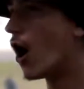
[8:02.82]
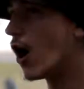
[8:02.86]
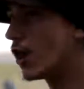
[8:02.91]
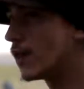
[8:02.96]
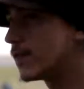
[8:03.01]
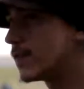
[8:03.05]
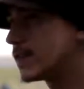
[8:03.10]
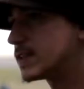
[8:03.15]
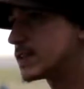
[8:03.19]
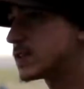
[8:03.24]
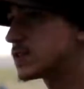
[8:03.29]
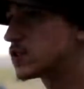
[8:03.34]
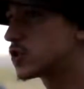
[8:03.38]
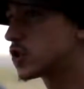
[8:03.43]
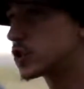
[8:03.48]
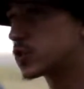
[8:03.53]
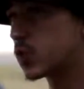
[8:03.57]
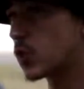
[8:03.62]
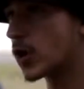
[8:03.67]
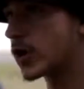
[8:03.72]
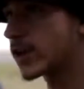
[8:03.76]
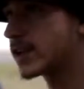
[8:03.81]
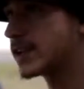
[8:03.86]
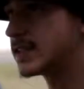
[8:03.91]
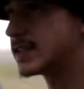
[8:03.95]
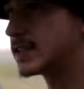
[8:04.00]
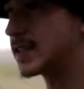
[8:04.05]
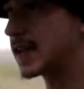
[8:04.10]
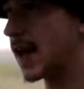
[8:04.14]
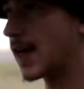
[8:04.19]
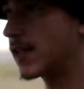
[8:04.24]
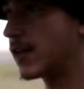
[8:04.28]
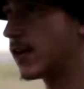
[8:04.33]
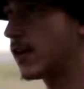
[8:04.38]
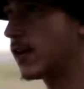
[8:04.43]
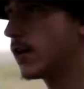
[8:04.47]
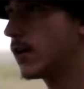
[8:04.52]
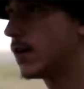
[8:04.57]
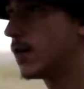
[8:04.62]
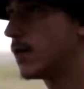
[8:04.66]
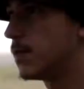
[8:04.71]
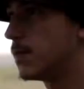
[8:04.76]
All of this is just working together
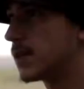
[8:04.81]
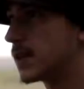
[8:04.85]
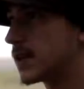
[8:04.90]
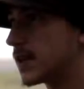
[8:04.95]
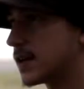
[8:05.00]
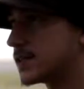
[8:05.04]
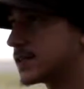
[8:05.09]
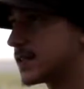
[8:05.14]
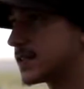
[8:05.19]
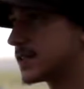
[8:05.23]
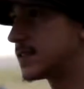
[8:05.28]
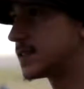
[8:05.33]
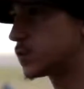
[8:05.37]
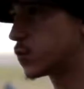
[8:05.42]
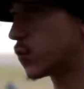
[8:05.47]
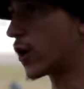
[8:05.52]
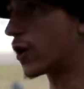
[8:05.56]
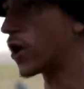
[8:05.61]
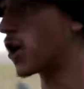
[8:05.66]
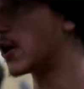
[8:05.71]
because this is what